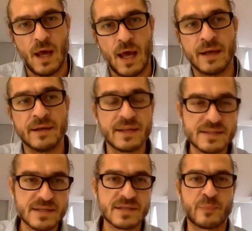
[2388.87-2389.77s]
And
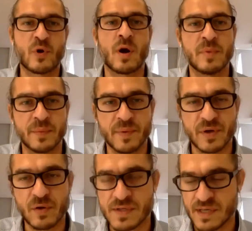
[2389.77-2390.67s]
this is a problem,
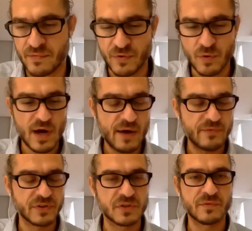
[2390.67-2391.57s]
because if you
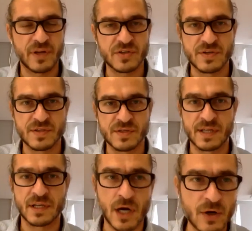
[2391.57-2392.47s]
have interventions
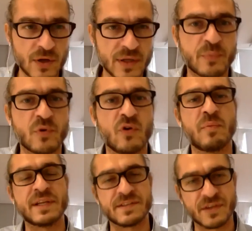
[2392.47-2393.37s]
that are not approved
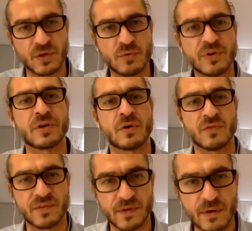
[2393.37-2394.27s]
by the Security
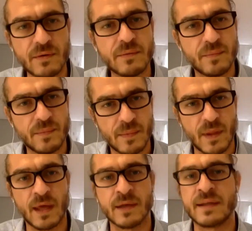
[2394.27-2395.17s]
Council,
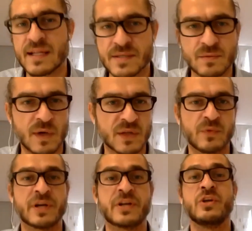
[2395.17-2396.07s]
and that's what
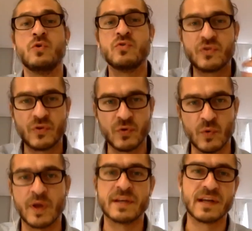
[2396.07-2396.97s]
we are used
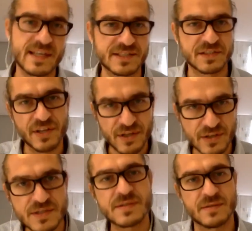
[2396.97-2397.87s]
to in the last 30
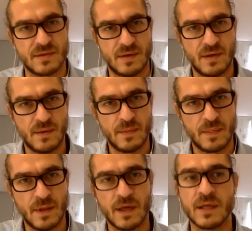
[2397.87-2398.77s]
years,
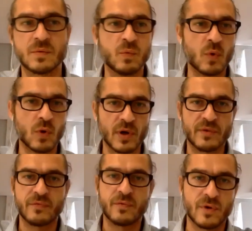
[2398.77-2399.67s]
it worked
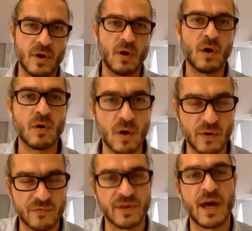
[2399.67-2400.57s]
for all
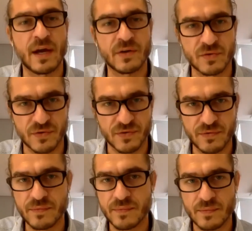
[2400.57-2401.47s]
of the actors,